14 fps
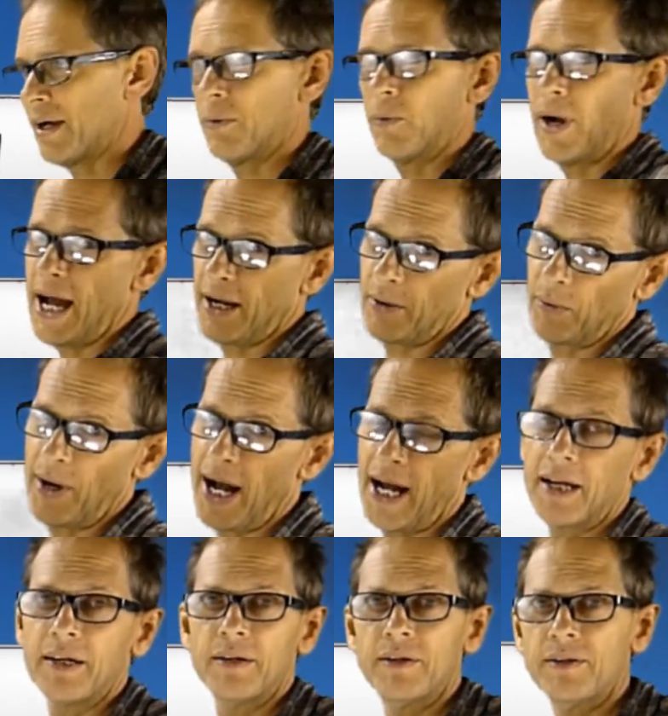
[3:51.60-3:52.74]
whack, whack.
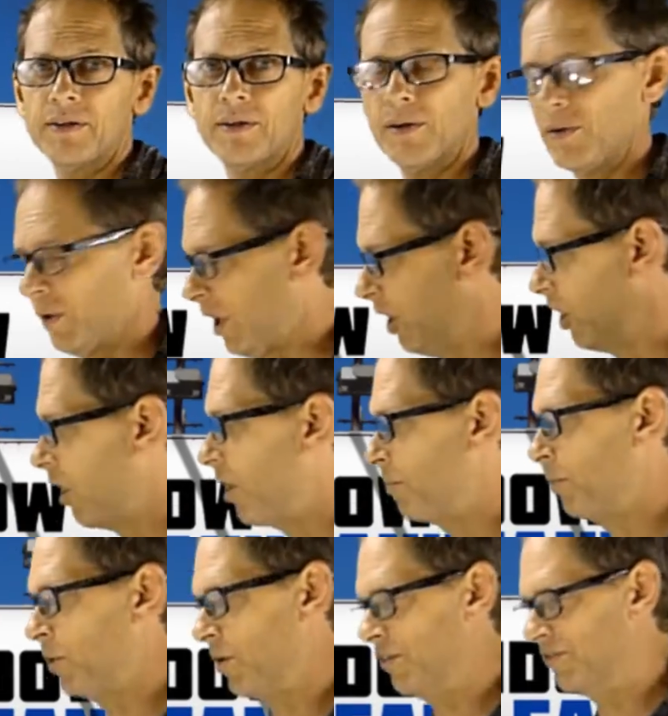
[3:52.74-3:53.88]
A lot
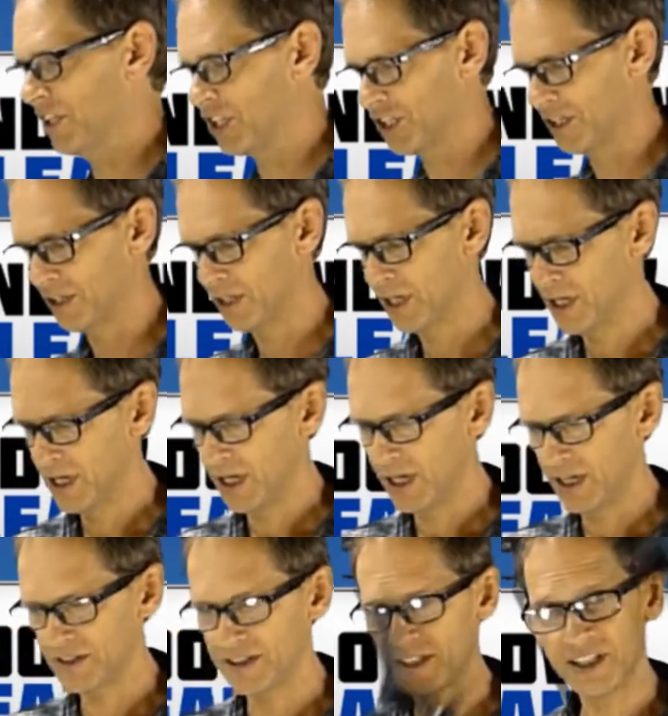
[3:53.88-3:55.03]
more efficient.
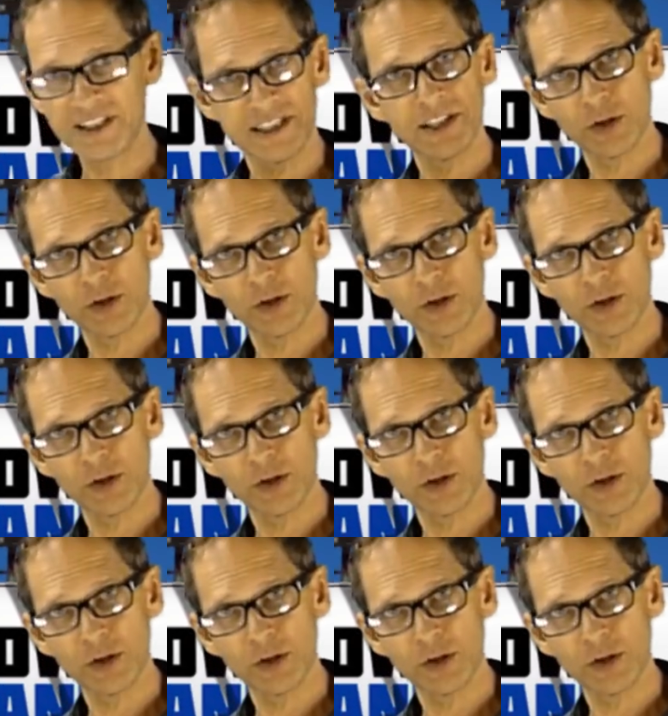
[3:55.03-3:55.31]
And so this little